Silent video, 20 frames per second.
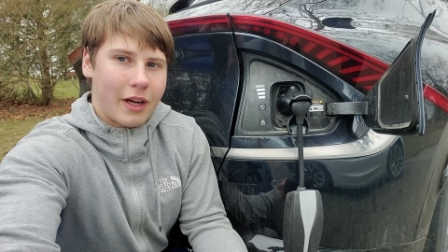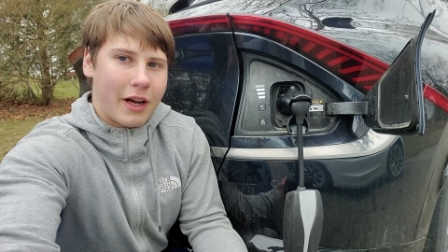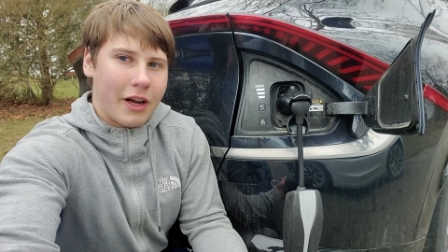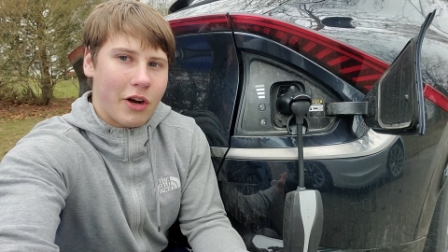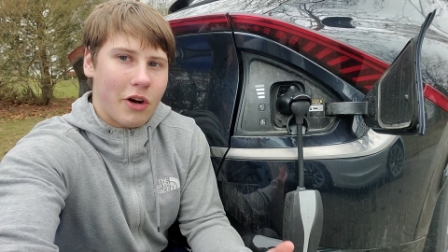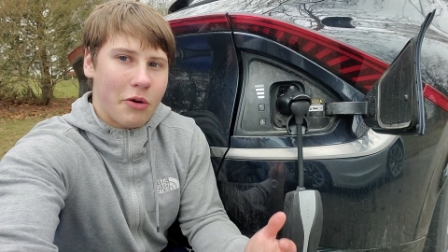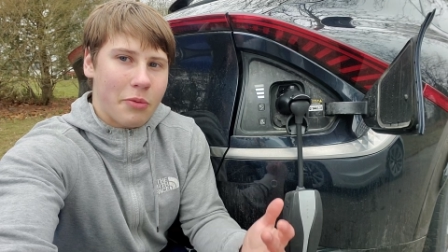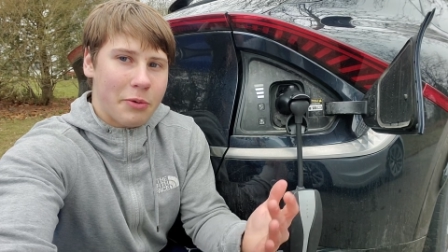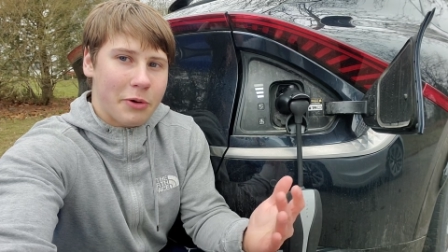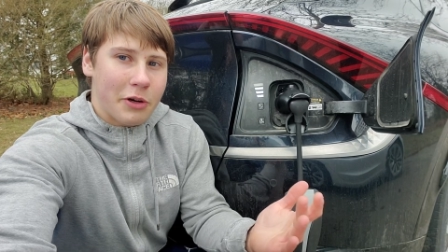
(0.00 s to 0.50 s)
I
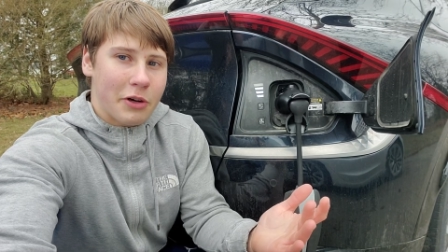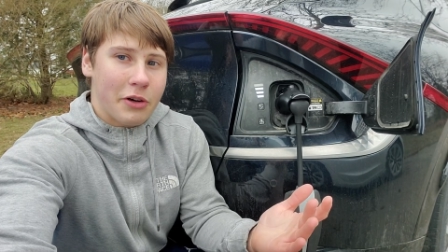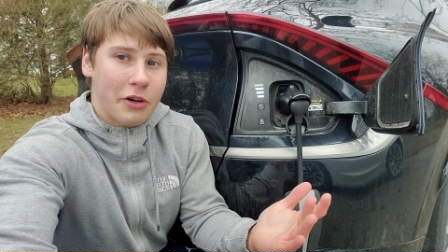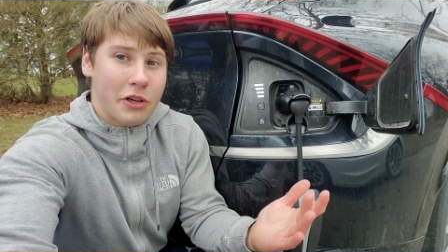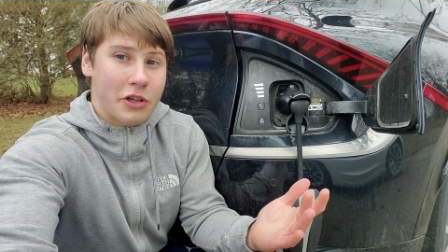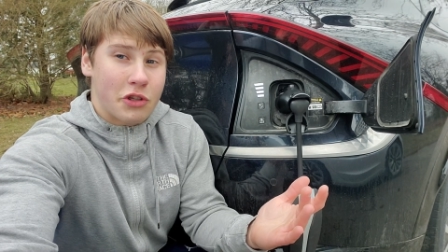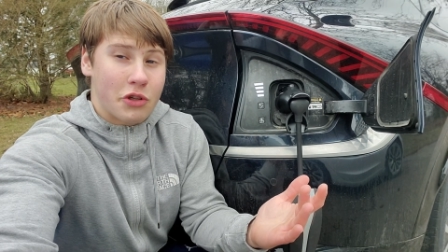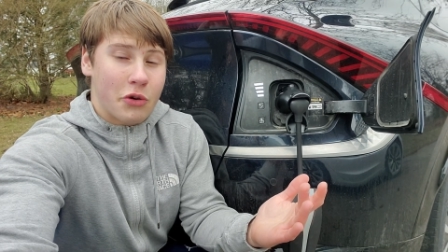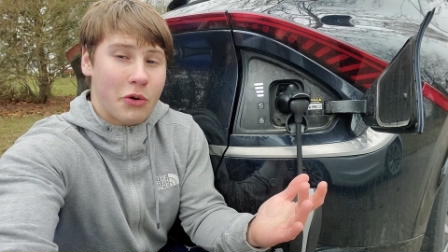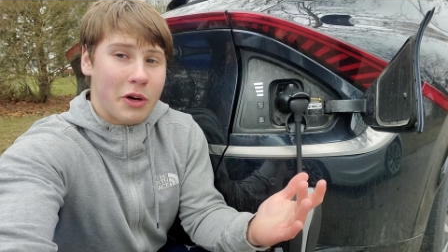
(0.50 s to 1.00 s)
hope you're
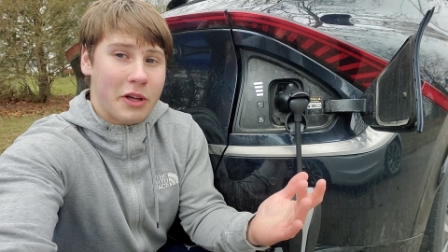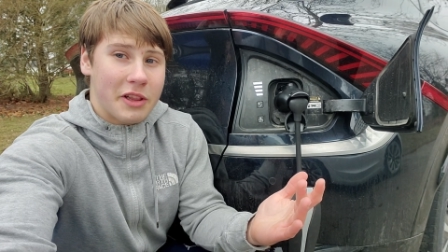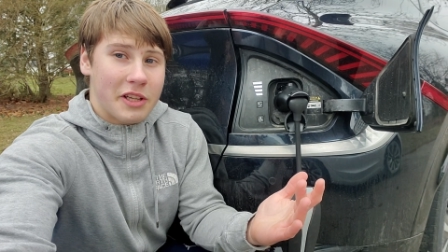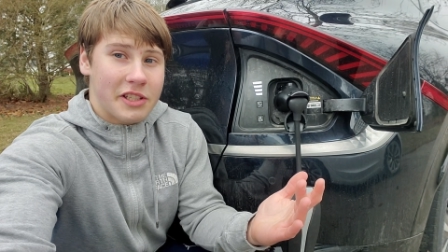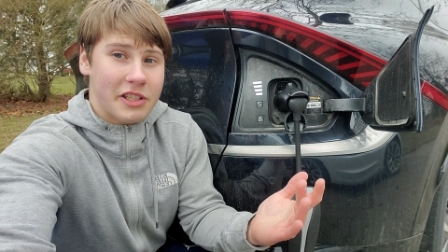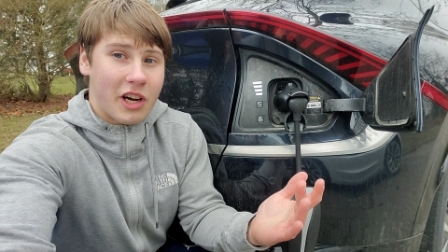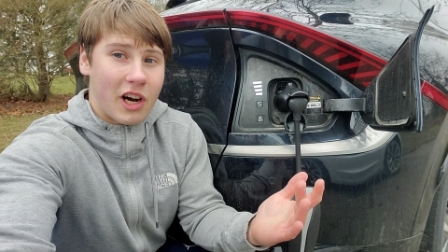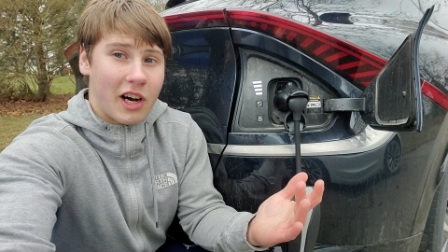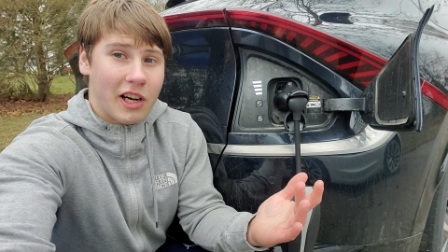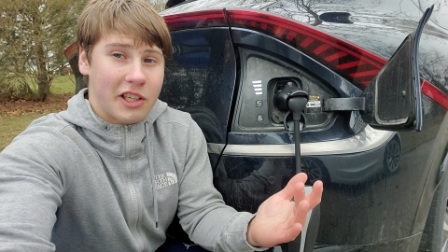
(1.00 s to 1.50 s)
enjoying
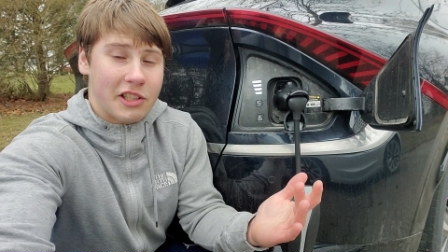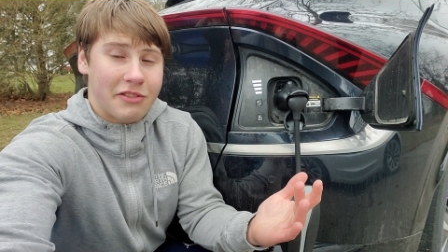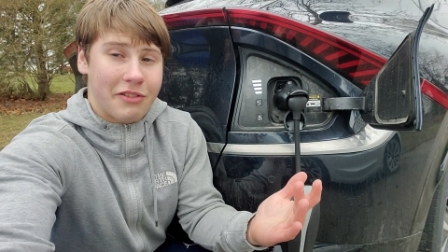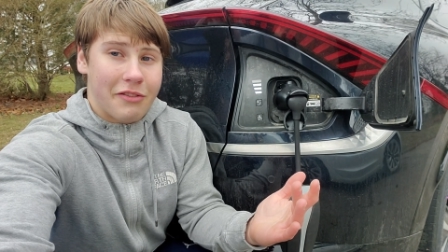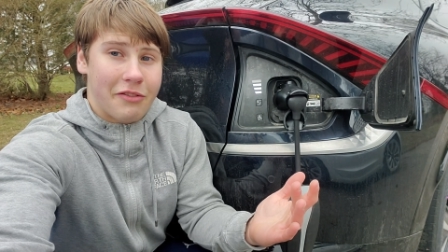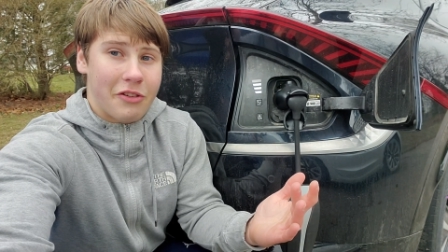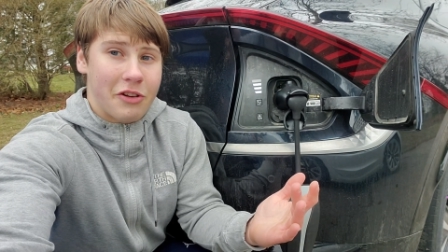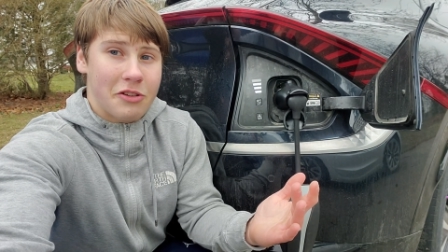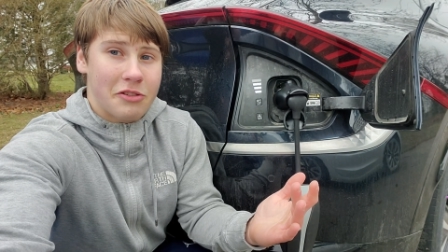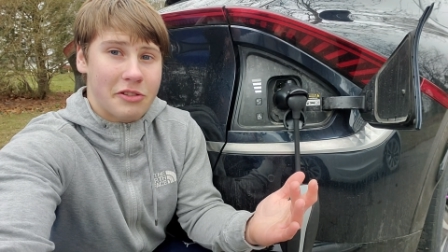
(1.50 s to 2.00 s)
this honest
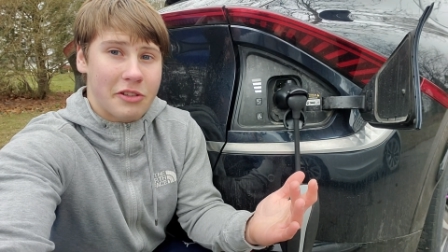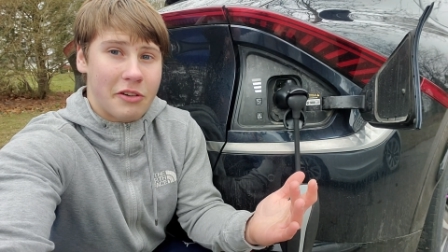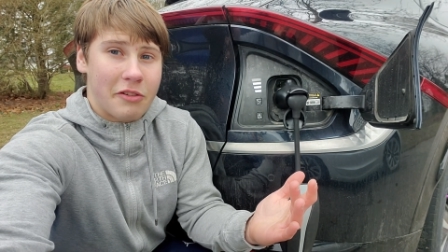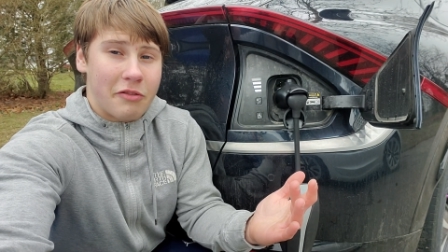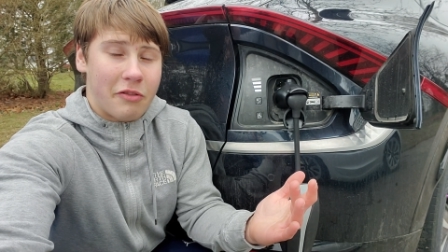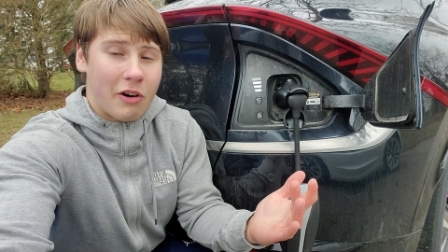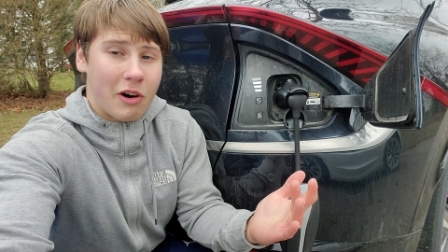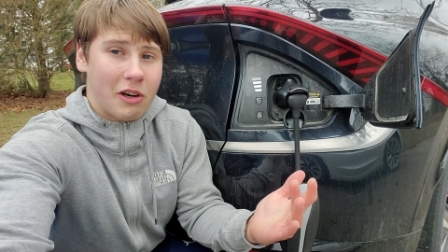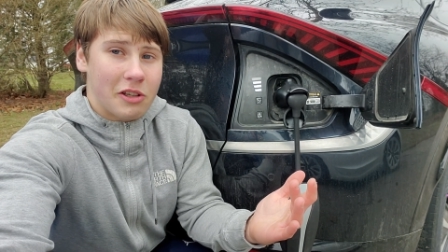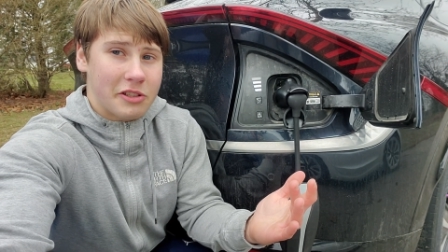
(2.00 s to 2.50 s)
review so
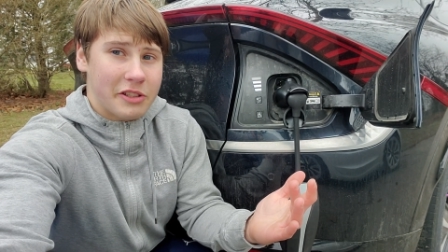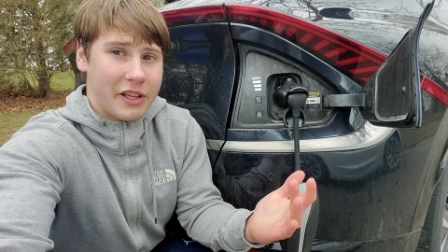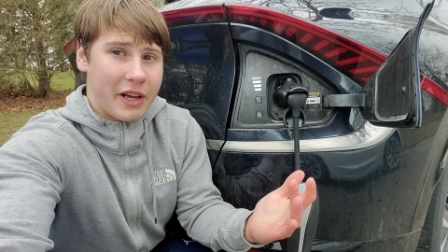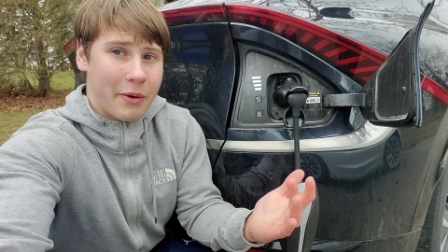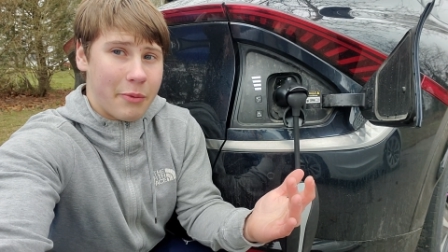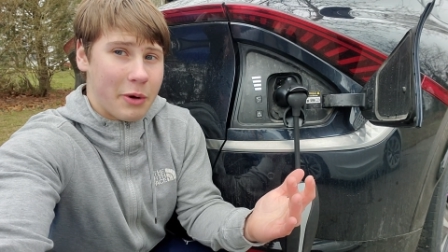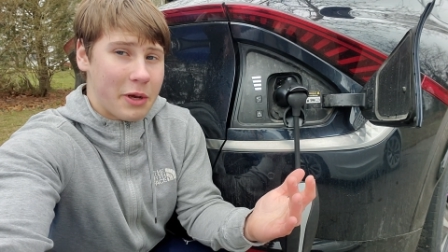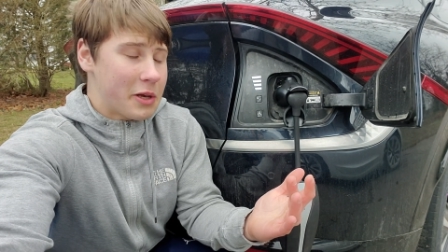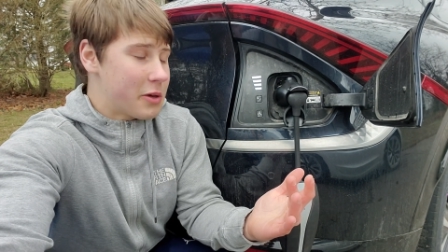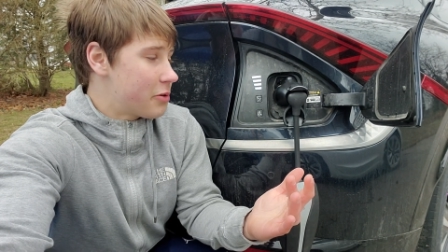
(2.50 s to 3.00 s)
far so
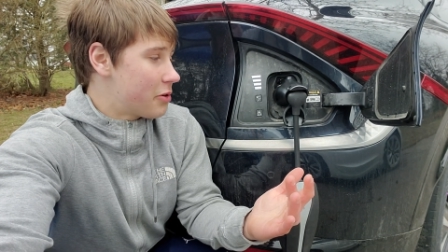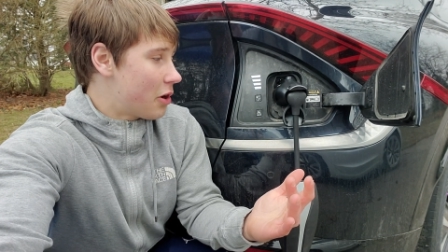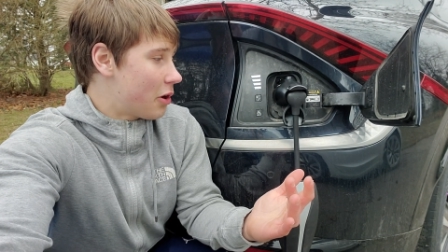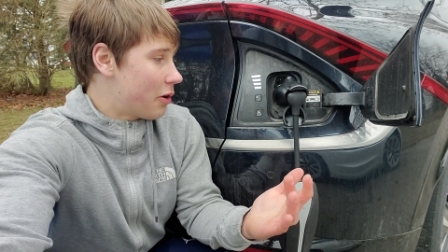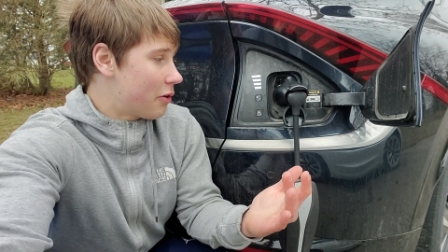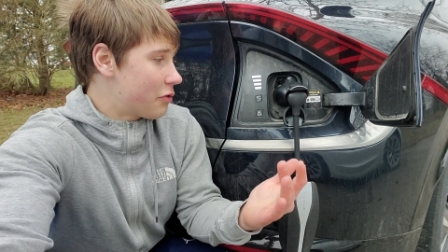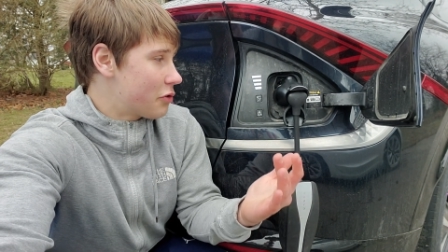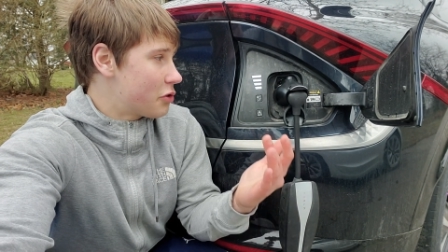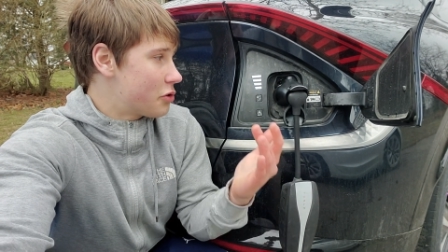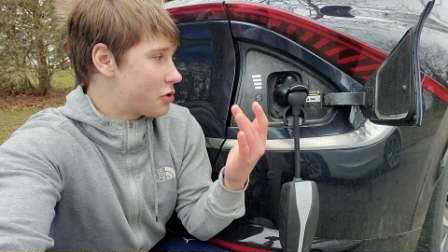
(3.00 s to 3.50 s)
that way you
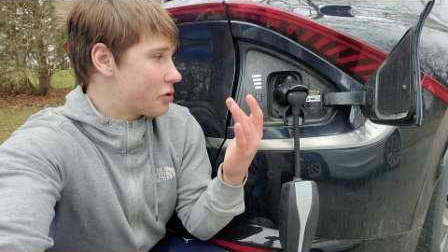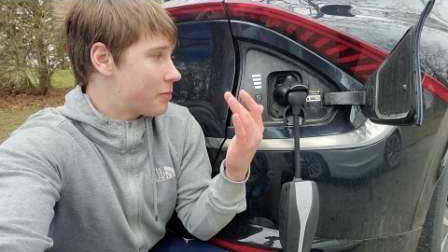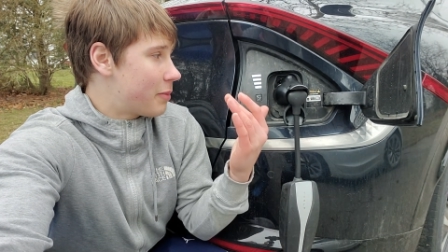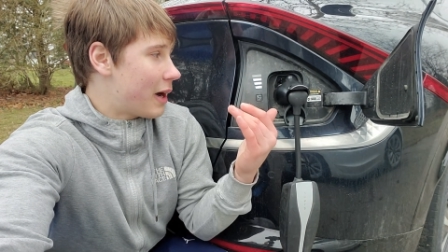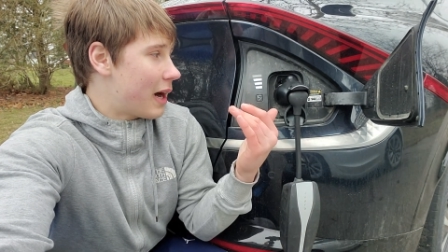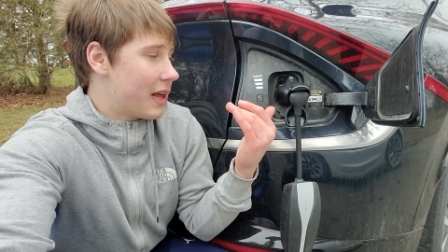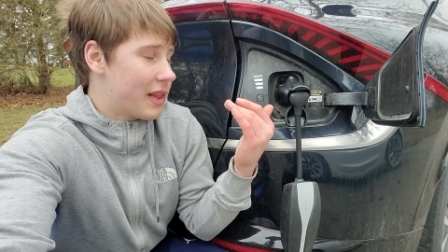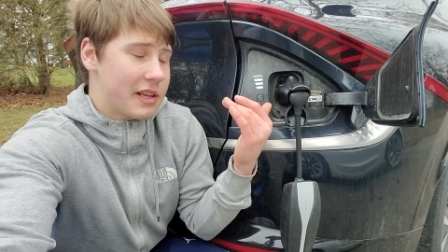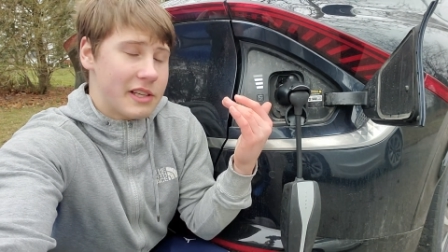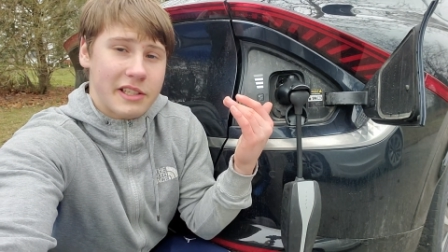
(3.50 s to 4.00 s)
know if you should
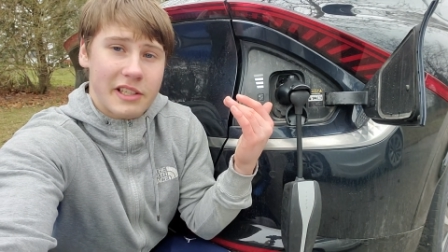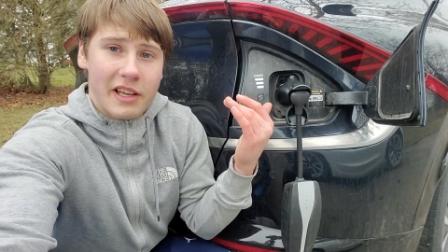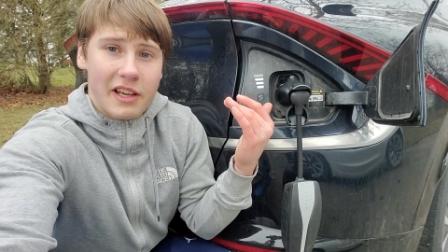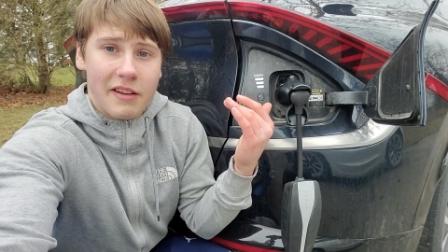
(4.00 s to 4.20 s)
buy this